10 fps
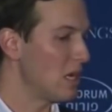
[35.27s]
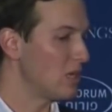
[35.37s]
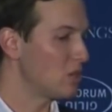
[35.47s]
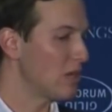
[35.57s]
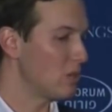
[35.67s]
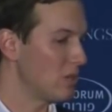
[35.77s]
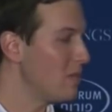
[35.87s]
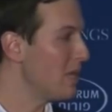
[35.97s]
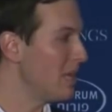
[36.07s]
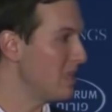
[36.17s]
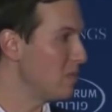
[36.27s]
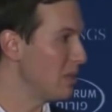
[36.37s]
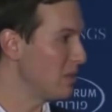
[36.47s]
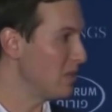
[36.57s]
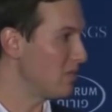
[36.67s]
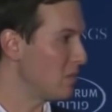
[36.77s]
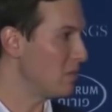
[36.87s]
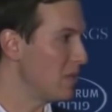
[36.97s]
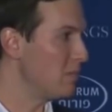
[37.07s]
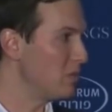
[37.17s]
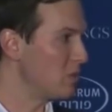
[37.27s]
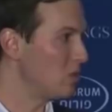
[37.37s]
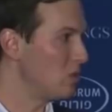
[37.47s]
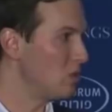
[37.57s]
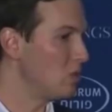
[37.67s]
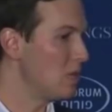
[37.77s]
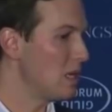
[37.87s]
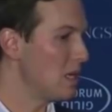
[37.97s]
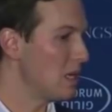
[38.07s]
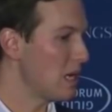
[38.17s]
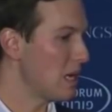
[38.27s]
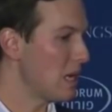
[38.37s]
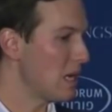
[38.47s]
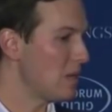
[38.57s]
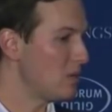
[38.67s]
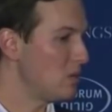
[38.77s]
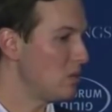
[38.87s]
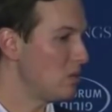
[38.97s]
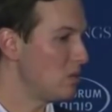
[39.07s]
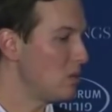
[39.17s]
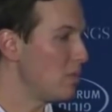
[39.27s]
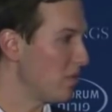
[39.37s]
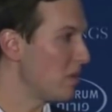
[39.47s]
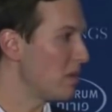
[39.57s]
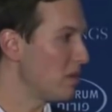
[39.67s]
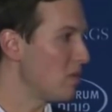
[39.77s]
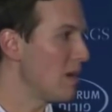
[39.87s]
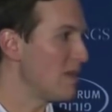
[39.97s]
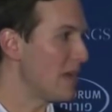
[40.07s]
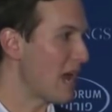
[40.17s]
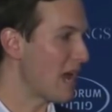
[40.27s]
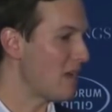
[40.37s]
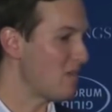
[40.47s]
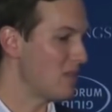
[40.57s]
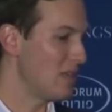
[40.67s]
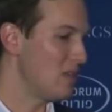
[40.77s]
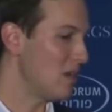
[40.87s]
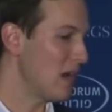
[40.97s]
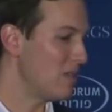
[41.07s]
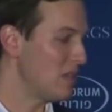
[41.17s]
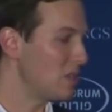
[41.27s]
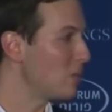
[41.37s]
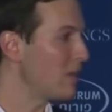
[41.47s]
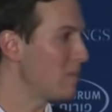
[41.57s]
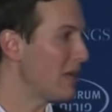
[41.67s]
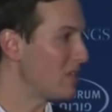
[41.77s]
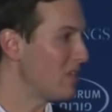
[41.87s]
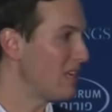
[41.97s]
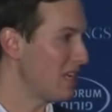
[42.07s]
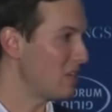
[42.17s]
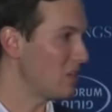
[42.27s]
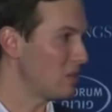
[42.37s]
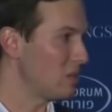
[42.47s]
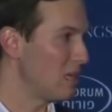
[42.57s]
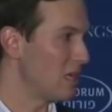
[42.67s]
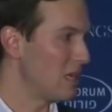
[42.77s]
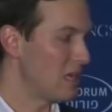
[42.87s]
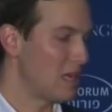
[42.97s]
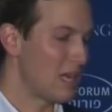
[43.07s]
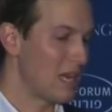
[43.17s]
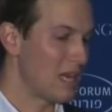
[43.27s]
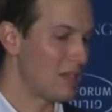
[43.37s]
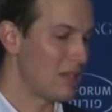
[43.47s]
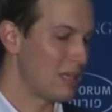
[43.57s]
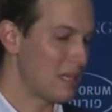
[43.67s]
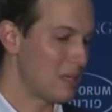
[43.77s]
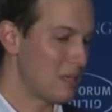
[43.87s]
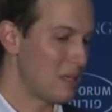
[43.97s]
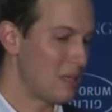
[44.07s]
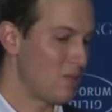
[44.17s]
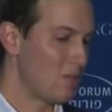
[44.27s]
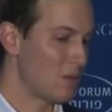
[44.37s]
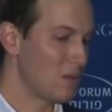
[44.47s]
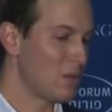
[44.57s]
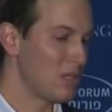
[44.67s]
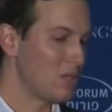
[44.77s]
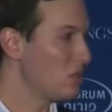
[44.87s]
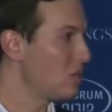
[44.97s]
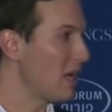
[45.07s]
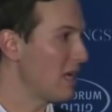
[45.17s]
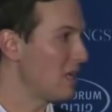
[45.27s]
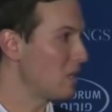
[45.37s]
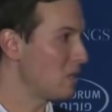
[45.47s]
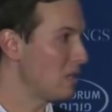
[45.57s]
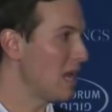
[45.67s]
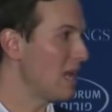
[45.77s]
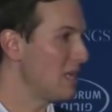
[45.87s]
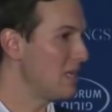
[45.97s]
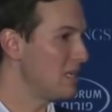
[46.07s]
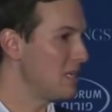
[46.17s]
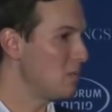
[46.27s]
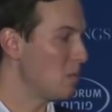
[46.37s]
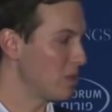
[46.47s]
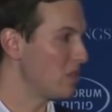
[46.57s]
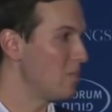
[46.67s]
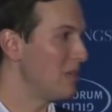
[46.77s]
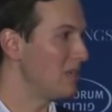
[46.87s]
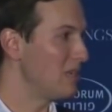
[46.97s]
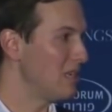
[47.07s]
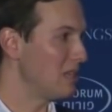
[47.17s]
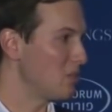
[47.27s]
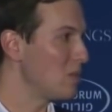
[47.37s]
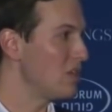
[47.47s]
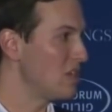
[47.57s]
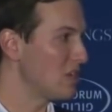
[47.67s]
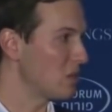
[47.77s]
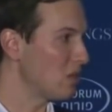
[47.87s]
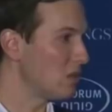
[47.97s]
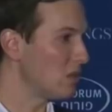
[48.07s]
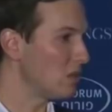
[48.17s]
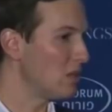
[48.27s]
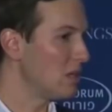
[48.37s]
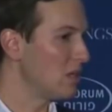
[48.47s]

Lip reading: try to eliminate the ability for people to pervert it in the way they have. And then you have the Israeli-Palestinian issue. And I think that if we're going to try and create more stability in the region as a whole,